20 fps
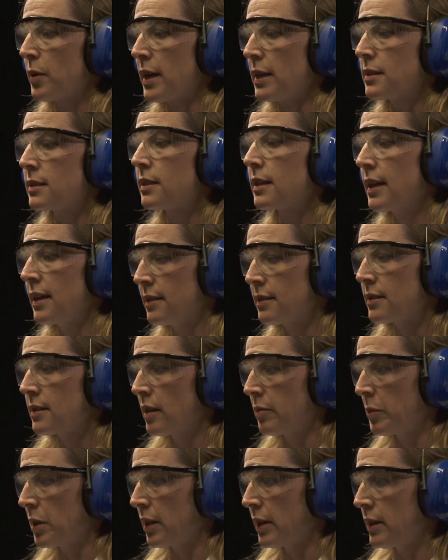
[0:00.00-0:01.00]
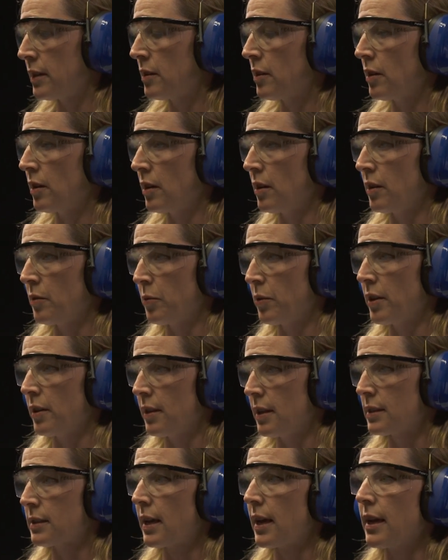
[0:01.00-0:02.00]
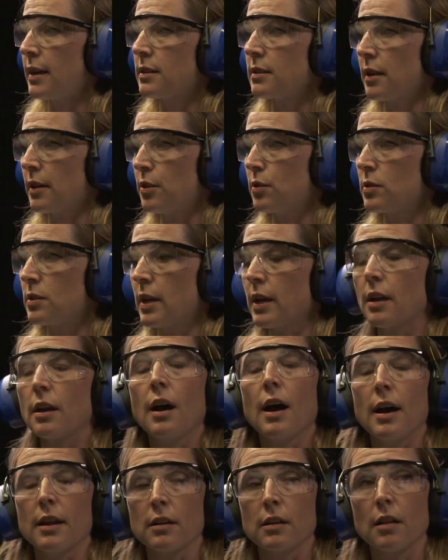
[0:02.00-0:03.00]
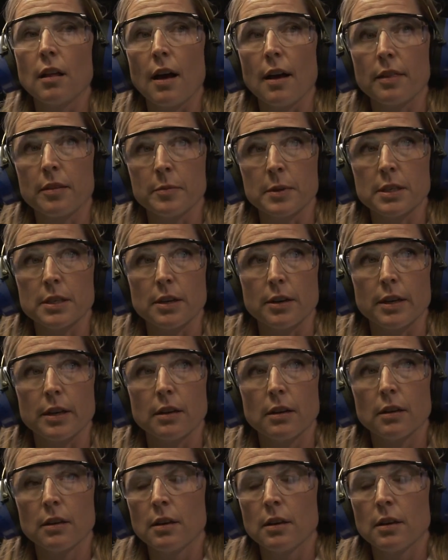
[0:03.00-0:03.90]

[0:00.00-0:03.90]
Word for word: a skin simulant. In this case, I used a cotton cloth material.